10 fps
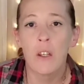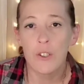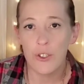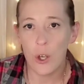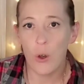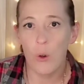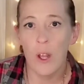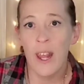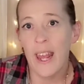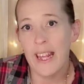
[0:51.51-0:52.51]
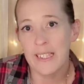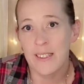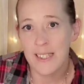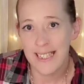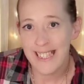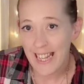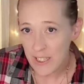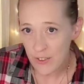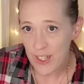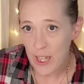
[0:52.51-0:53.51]
So in
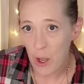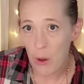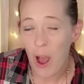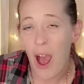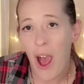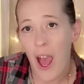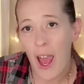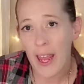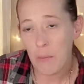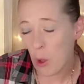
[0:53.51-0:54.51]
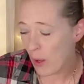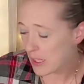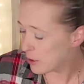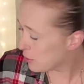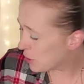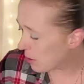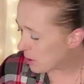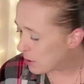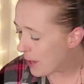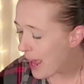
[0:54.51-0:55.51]
today's video I am going to show
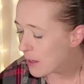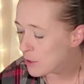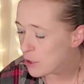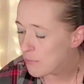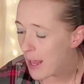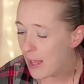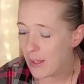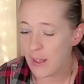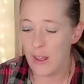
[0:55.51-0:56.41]
you how to make